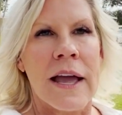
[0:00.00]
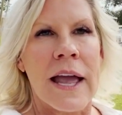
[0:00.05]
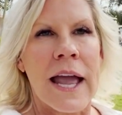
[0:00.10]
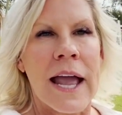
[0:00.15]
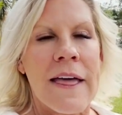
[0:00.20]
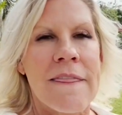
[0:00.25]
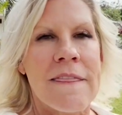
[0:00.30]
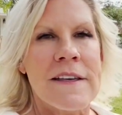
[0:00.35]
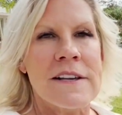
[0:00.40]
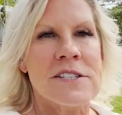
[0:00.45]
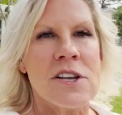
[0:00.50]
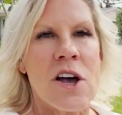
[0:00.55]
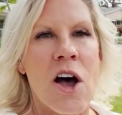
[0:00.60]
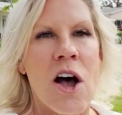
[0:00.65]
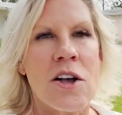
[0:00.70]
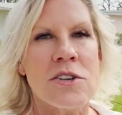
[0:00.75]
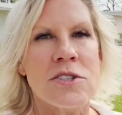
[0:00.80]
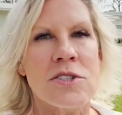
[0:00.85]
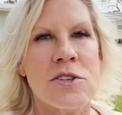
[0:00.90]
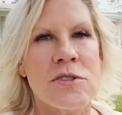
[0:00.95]
And this
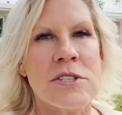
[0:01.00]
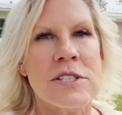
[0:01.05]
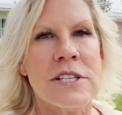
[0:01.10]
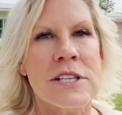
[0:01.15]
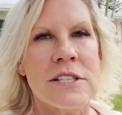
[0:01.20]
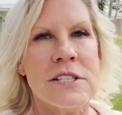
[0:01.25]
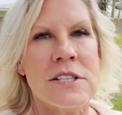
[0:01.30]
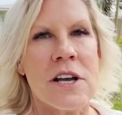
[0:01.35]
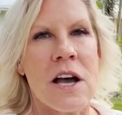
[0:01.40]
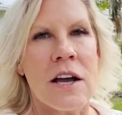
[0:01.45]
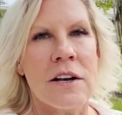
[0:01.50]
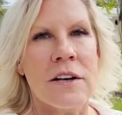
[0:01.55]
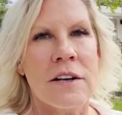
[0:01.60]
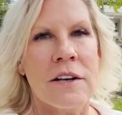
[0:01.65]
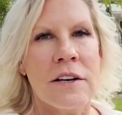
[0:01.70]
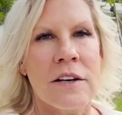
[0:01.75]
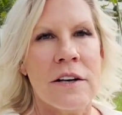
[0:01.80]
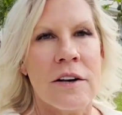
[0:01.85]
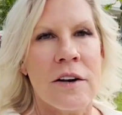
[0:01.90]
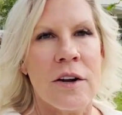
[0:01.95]
also sits on
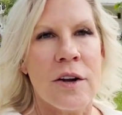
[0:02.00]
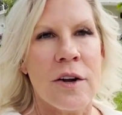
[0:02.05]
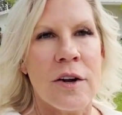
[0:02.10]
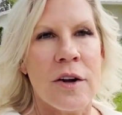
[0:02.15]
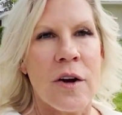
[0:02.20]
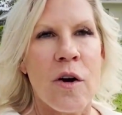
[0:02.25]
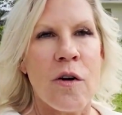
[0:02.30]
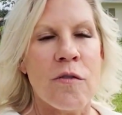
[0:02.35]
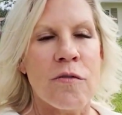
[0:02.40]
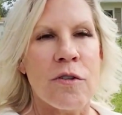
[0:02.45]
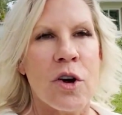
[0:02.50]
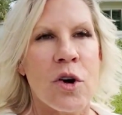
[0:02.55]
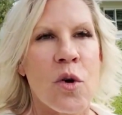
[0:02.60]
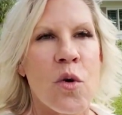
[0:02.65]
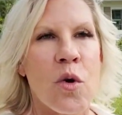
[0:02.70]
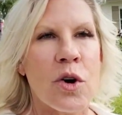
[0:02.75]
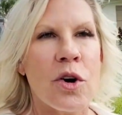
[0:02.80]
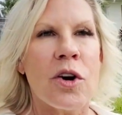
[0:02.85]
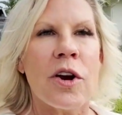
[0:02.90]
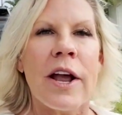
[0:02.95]
over a
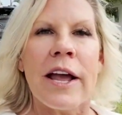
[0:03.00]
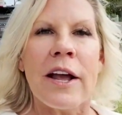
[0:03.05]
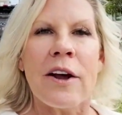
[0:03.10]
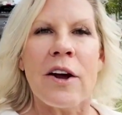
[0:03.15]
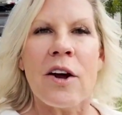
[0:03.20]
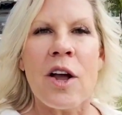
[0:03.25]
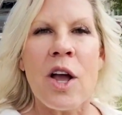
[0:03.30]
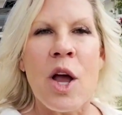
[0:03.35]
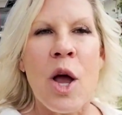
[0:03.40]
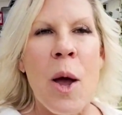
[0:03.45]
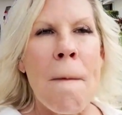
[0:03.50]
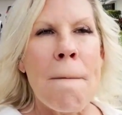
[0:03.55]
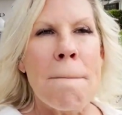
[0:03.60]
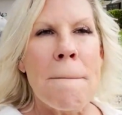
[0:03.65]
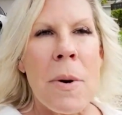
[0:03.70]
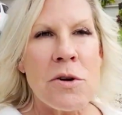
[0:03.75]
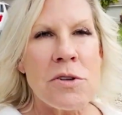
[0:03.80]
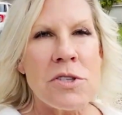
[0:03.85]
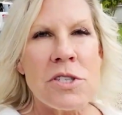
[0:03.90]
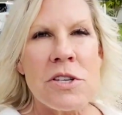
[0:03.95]
1/4 acre.
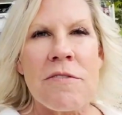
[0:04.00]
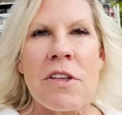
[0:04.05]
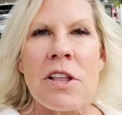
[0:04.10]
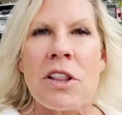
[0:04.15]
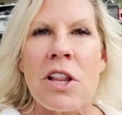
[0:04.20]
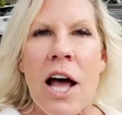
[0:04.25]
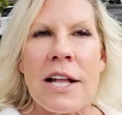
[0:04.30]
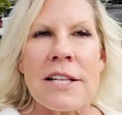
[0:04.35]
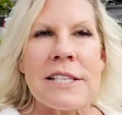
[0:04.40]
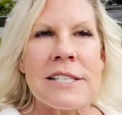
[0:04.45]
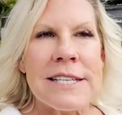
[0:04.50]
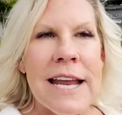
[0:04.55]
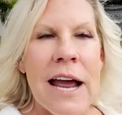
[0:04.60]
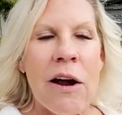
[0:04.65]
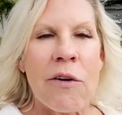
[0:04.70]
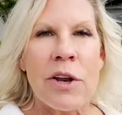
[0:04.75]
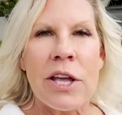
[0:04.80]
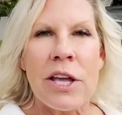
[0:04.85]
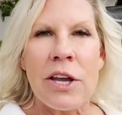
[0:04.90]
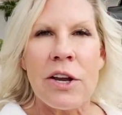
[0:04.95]
Most of the lots
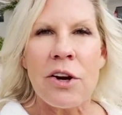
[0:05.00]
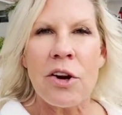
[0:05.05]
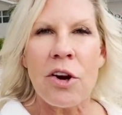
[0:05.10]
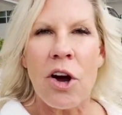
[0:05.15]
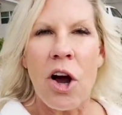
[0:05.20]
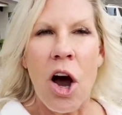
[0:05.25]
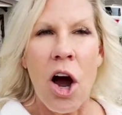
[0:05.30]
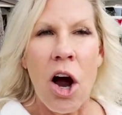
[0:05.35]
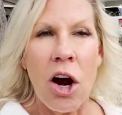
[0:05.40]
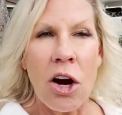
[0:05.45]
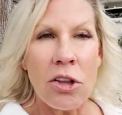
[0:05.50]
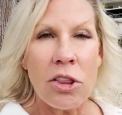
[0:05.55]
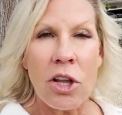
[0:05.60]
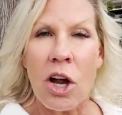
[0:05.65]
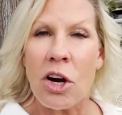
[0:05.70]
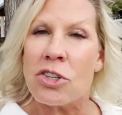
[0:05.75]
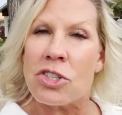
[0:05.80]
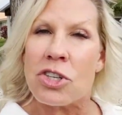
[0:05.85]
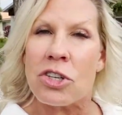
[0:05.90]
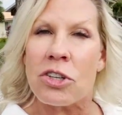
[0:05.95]
down here are
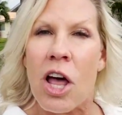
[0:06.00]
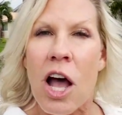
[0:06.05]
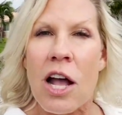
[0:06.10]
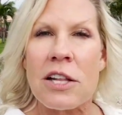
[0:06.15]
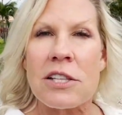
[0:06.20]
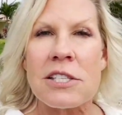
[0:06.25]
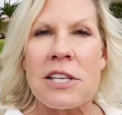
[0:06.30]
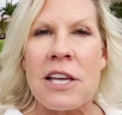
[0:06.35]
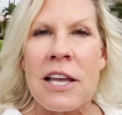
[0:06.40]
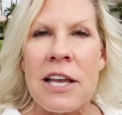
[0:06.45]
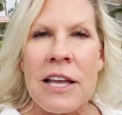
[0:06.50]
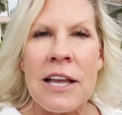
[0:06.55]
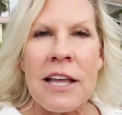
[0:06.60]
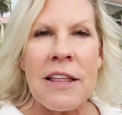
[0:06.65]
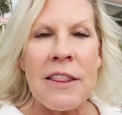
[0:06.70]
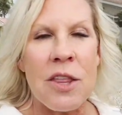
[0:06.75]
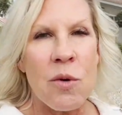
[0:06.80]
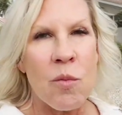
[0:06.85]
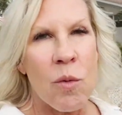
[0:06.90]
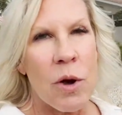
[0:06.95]
larger lots
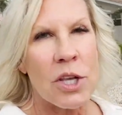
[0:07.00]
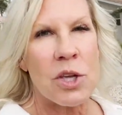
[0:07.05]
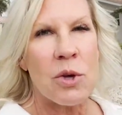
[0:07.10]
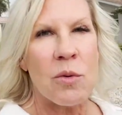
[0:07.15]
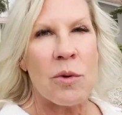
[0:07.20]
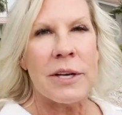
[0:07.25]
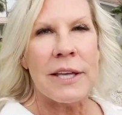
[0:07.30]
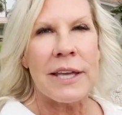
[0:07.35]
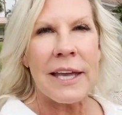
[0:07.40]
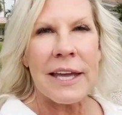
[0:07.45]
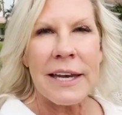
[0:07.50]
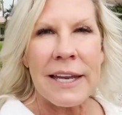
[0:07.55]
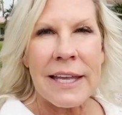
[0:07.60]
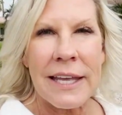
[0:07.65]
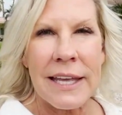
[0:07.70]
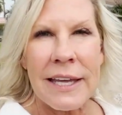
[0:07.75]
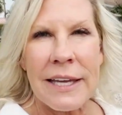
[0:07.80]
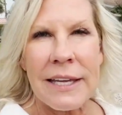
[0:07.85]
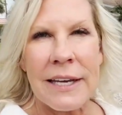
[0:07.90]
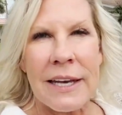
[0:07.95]
than what you would get
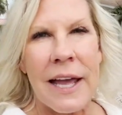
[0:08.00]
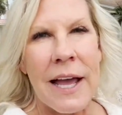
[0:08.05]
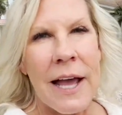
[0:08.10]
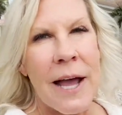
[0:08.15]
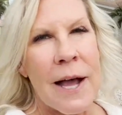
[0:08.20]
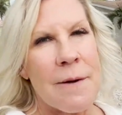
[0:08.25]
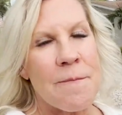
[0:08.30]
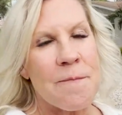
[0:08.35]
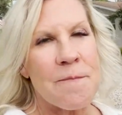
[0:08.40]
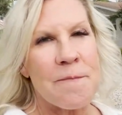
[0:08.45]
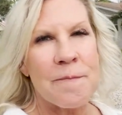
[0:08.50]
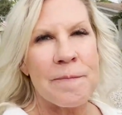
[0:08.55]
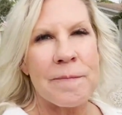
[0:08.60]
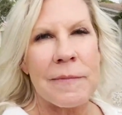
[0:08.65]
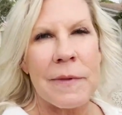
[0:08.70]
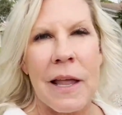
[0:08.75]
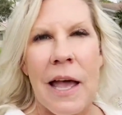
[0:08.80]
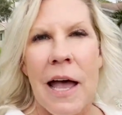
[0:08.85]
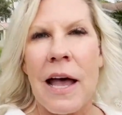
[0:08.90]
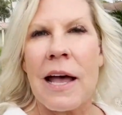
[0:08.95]
in
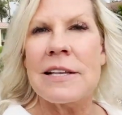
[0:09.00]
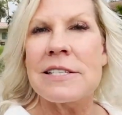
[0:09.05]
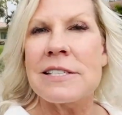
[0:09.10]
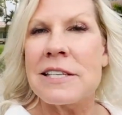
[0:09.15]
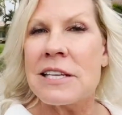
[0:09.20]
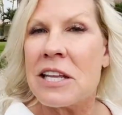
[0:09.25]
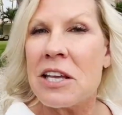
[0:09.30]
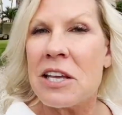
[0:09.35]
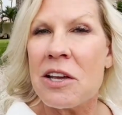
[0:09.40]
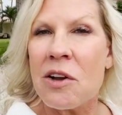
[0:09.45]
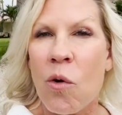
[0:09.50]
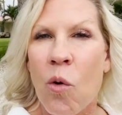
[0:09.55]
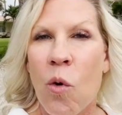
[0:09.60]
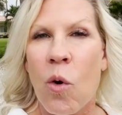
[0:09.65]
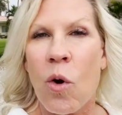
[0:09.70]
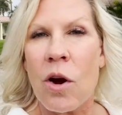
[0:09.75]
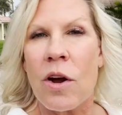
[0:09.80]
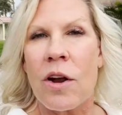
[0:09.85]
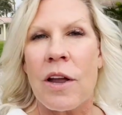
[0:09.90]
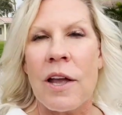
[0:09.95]
a city
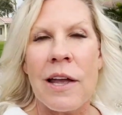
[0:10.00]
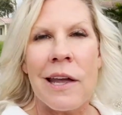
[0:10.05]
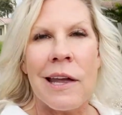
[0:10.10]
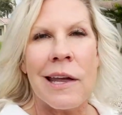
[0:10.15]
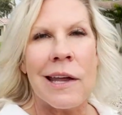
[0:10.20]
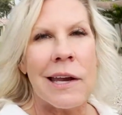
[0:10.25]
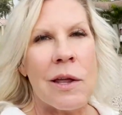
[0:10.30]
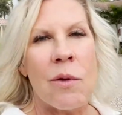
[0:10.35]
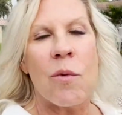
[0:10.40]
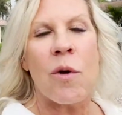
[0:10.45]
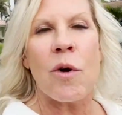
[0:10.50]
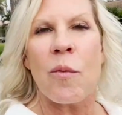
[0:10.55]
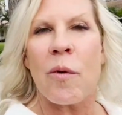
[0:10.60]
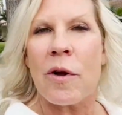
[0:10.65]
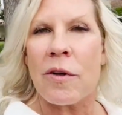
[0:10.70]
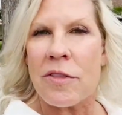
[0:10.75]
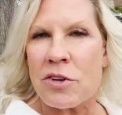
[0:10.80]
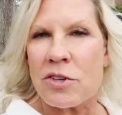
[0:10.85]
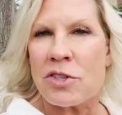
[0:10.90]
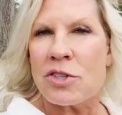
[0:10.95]
or anywhere
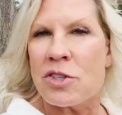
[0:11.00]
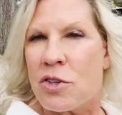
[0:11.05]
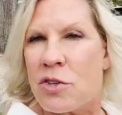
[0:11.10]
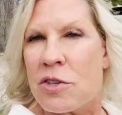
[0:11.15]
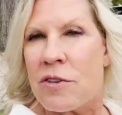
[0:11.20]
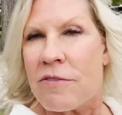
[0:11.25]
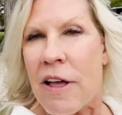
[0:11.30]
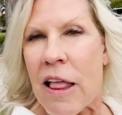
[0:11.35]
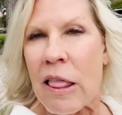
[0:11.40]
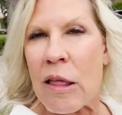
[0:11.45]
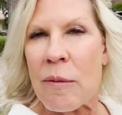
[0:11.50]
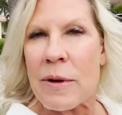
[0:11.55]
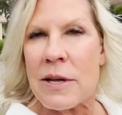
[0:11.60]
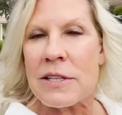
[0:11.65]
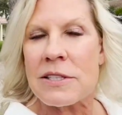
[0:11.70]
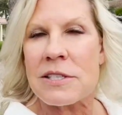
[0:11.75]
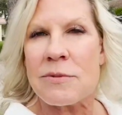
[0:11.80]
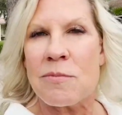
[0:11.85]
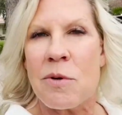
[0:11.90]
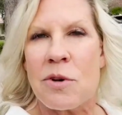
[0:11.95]
where there's new
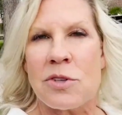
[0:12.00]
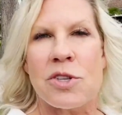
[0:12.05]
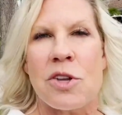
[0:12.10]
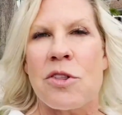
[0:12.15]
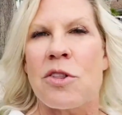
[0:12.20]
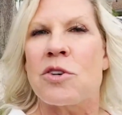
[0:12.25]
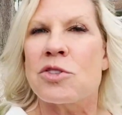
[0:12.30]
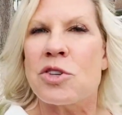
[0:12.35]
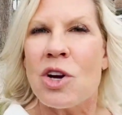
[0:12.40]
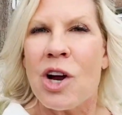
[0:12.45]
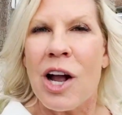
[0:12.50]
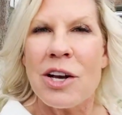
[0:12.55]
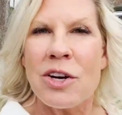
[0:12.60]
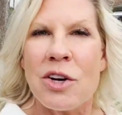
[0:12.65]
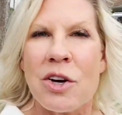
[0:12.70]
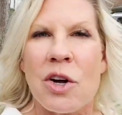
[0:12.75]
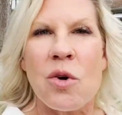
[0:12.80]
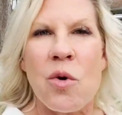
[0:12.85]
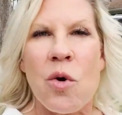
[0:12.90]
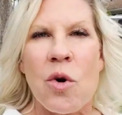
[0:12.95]
developments. Most of those are
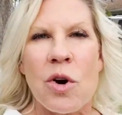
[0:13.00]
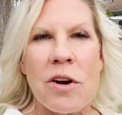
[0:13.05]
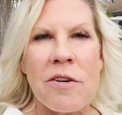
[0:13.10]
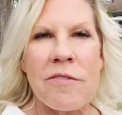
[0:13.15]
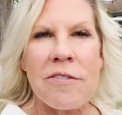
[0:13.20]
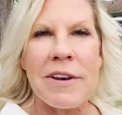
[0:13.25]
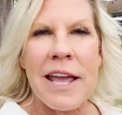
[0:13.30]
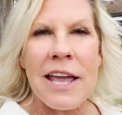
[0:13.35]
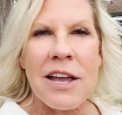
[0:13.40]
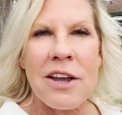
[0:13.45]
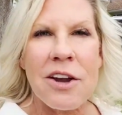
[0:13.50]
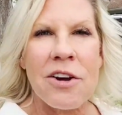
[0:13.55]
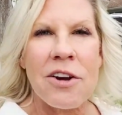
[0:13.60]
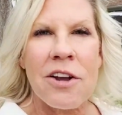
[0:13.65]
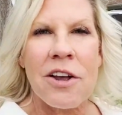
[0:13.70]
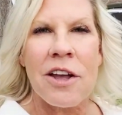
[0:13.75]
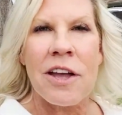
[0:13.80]
under a 1/4 of an acre,